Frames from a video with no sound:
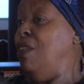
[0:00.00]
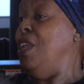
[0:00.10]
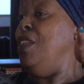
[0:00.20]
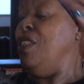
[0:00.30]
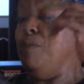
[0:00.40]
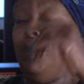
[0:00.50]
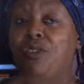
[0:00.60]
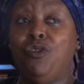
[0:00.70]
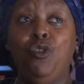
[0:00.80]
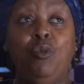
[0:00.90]
Ladies in my
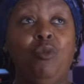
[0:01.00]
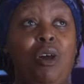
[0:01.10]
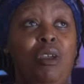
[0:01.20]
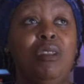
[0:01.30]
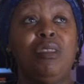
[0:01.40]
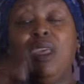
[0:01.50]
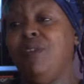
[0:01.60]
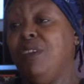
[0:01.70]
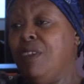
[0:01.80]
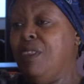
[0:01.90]
troupe, what, in the
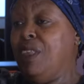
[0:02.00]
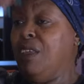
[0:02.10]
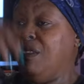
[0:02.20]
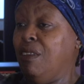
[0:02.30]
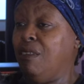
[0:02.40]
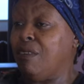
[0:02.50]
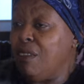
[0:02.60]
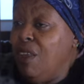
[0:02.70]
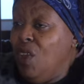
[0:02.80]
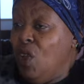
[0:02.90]
70s, 80s,
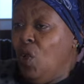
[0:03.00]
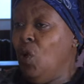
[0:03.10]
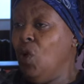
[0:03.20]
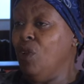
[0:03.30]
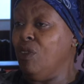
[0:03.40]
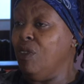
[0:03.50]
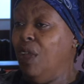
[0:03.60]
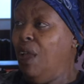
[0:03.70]
all good.